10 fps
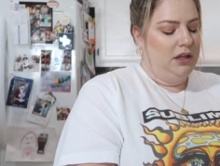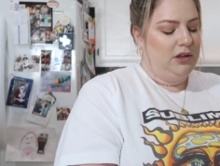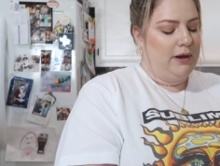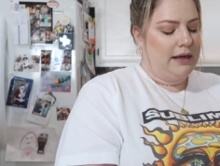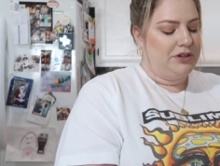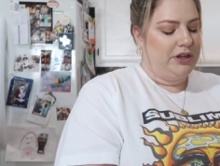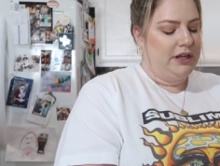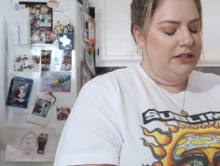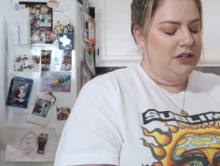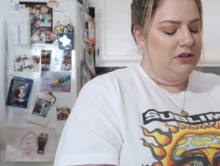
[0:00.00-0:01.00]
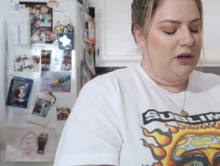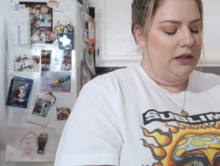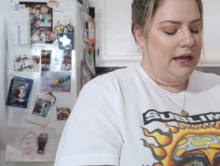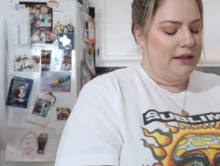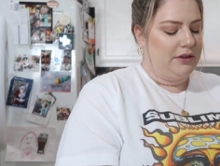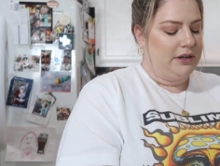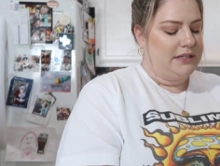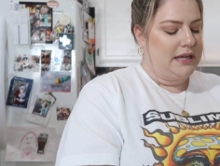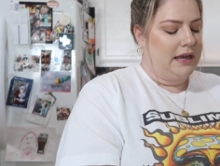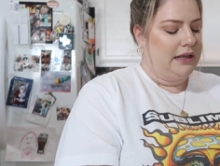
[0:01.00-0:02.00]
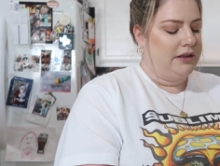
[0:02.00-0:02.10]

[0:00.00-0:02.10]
You actually need to do it like 30-second